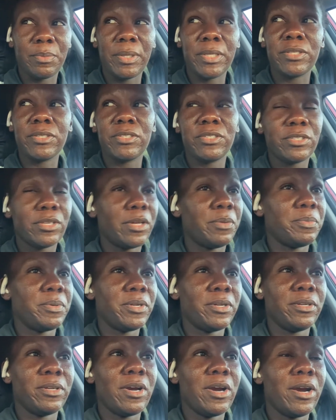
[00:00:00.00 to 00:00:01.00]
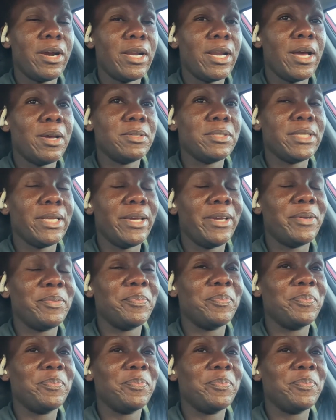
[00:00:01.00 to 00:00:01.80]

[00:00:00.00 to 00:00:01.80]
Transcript: week. So just go and put it on a card. I was like,